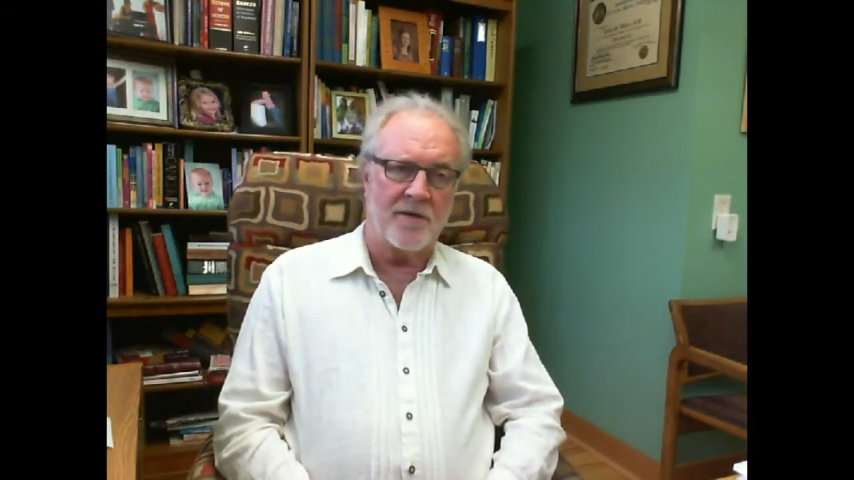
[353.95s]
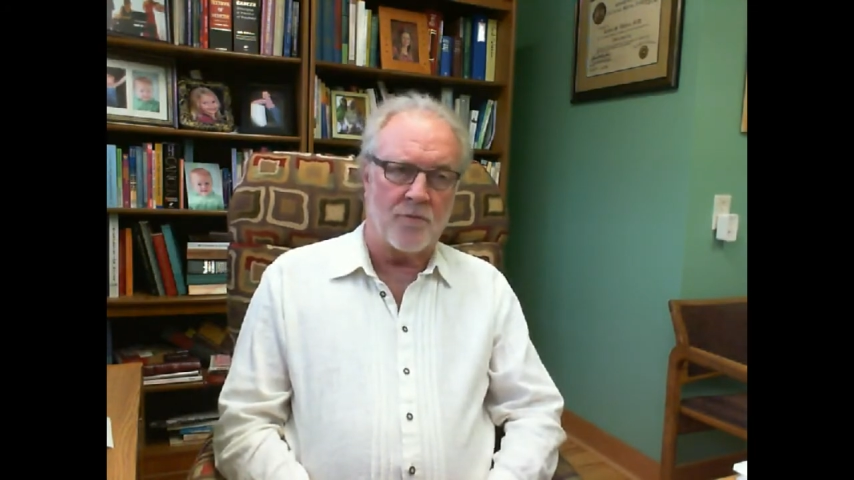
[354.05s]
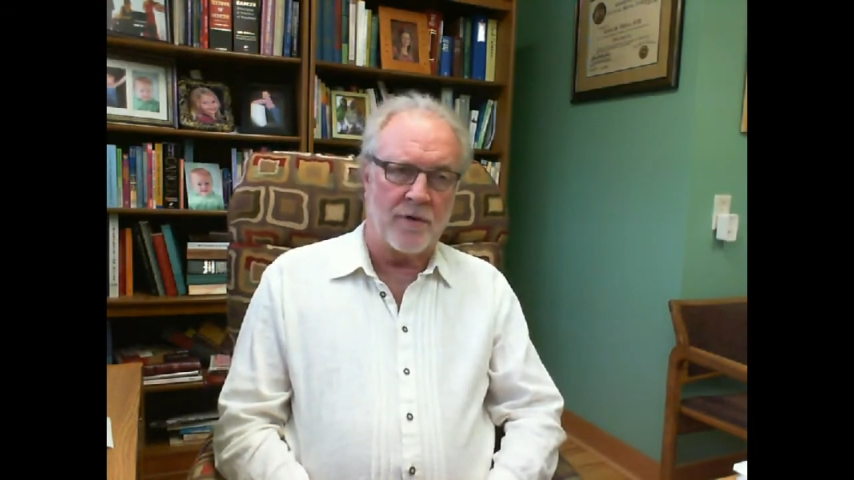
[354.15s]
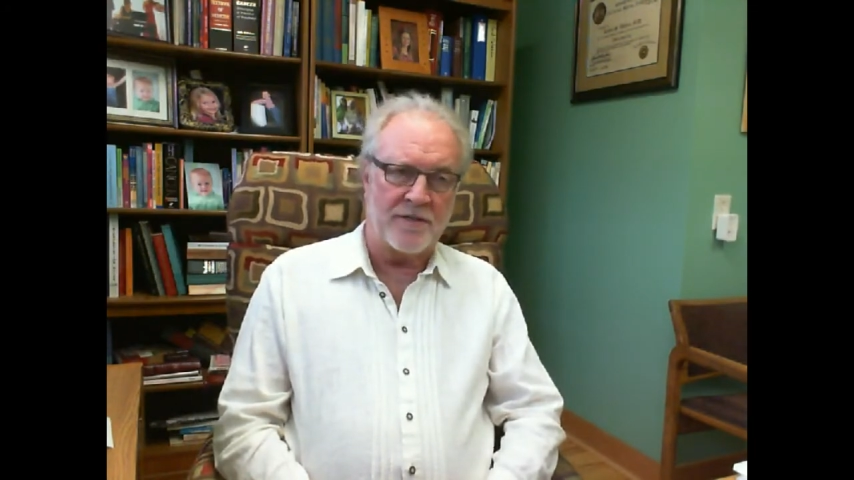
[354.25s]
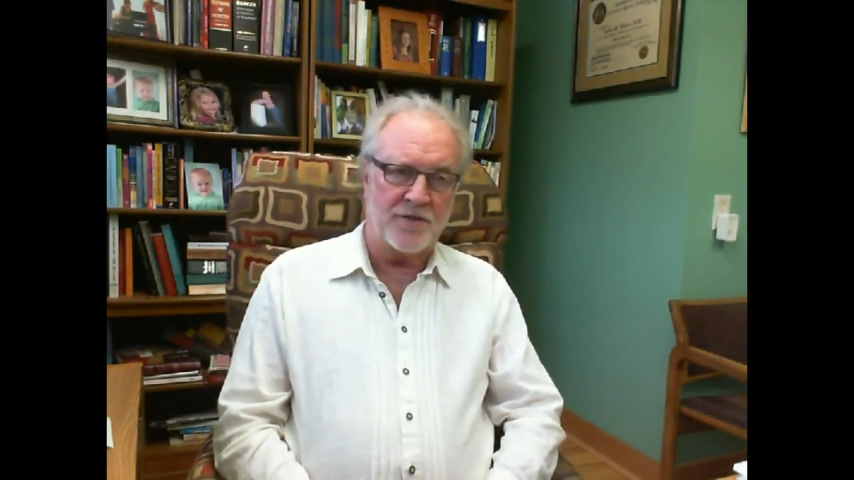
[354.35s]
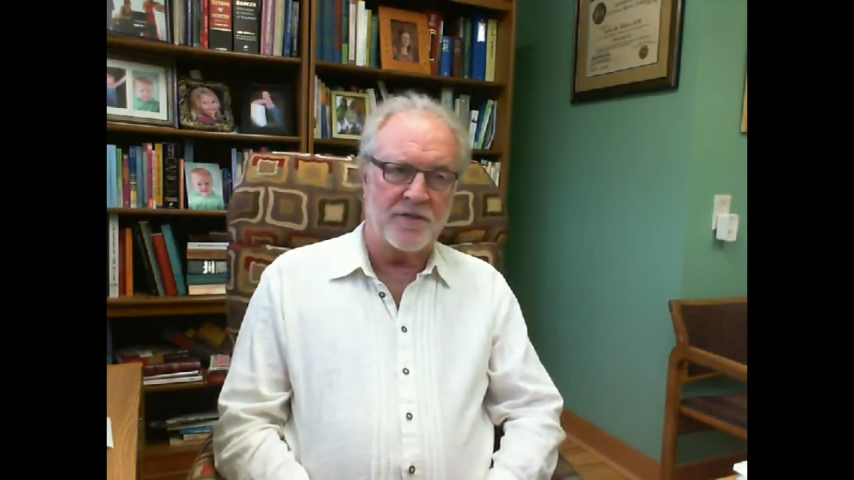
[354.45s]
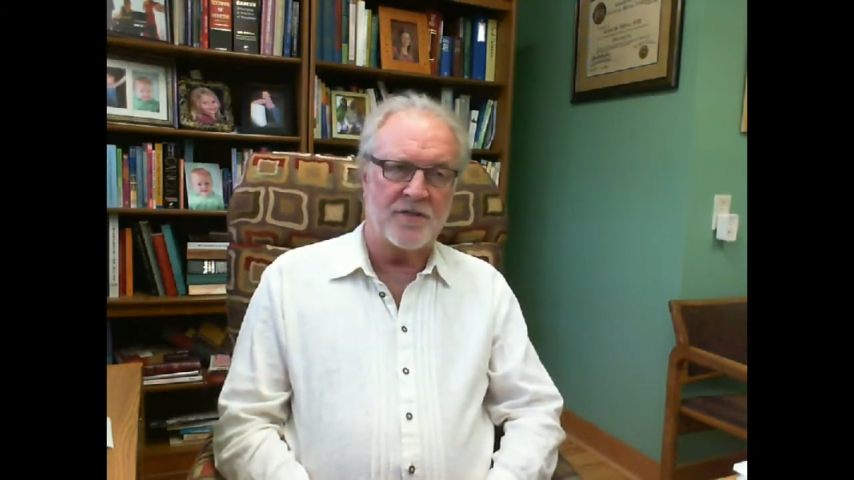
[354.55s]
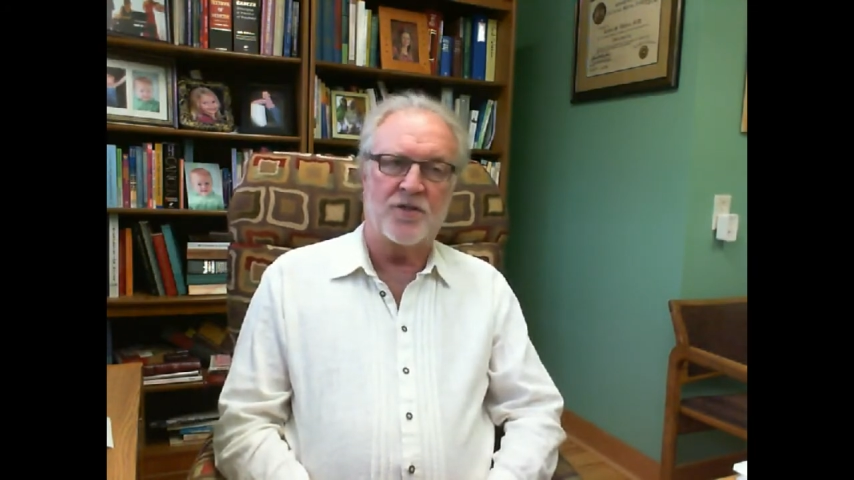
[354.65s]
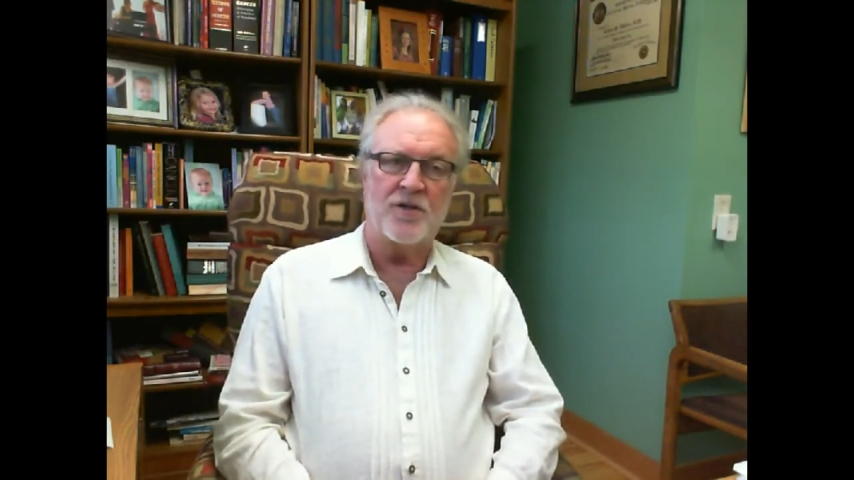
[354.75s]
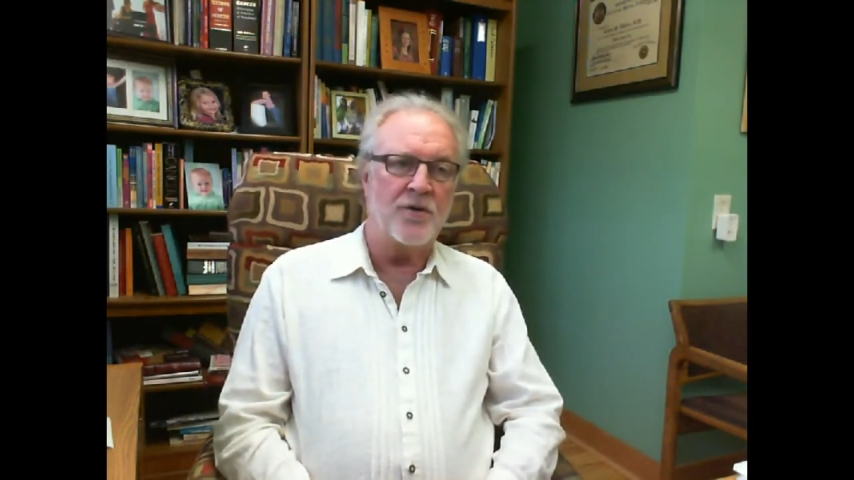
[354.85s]
regions,
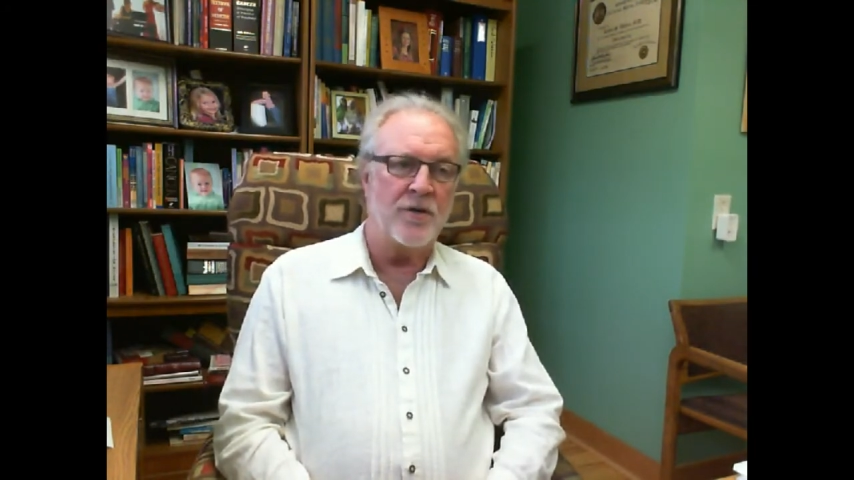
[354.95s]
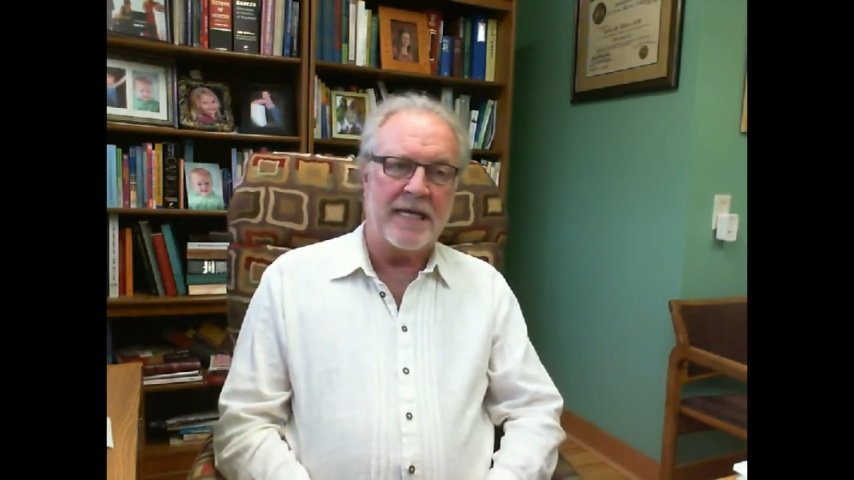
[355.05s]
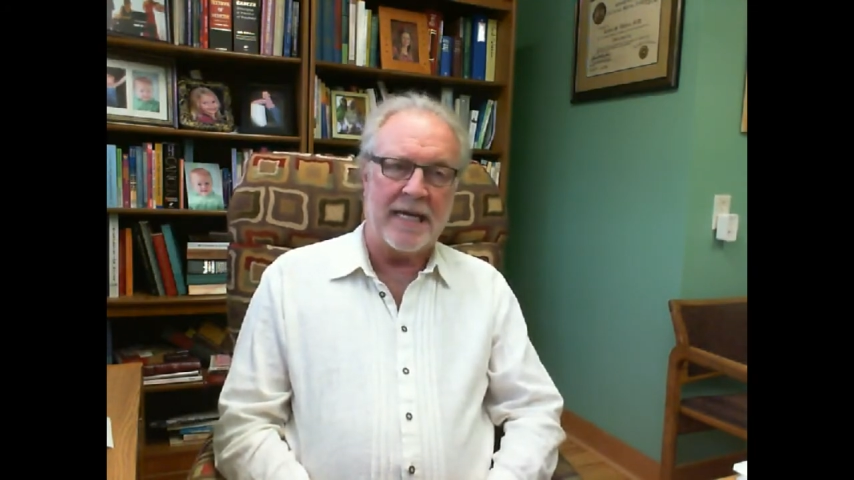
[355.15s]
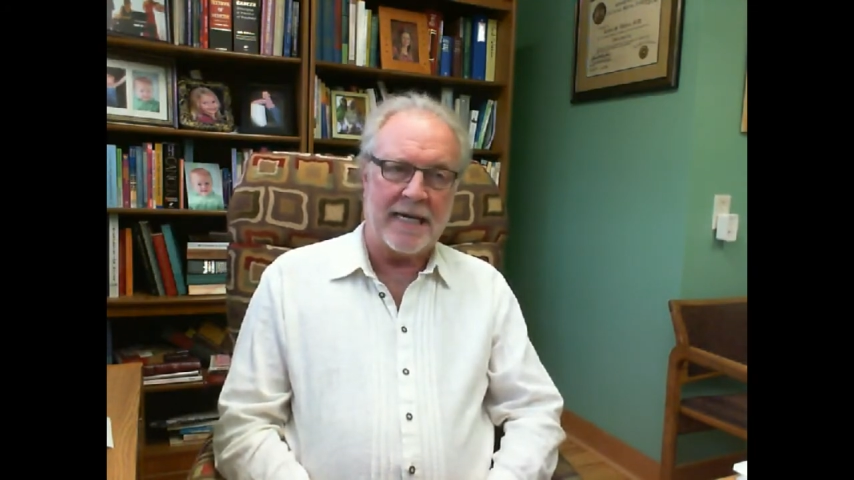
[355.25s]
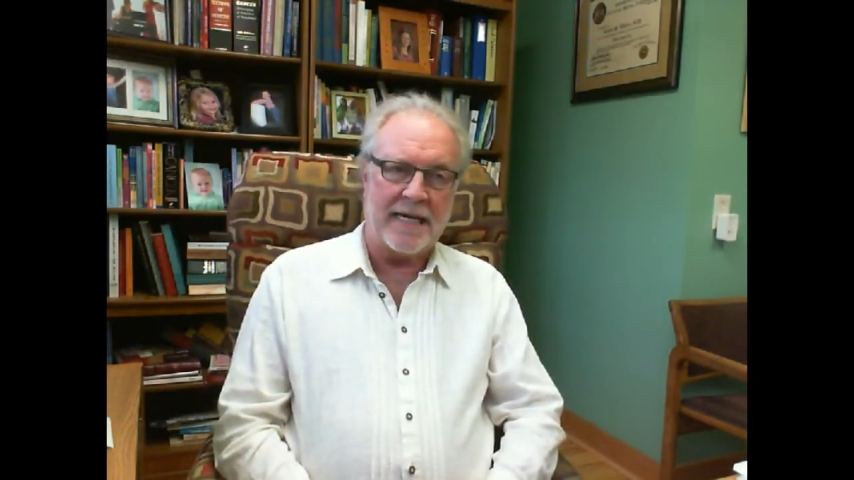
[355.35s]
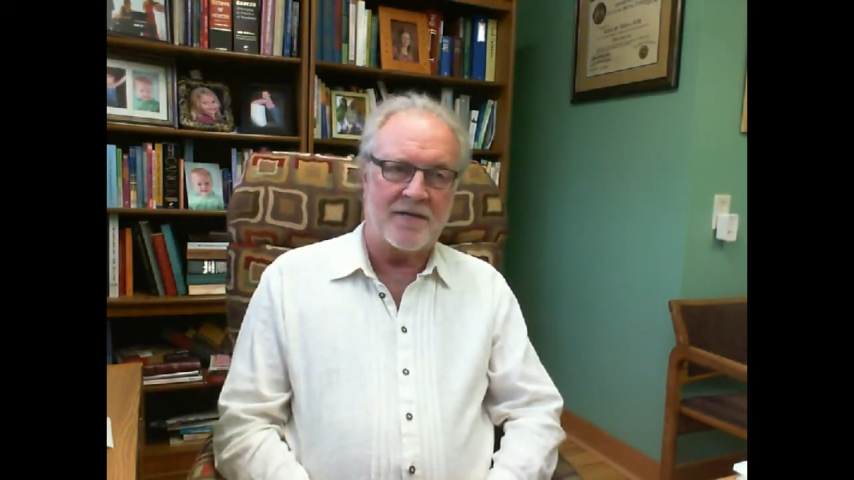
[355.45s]
to New Guinea,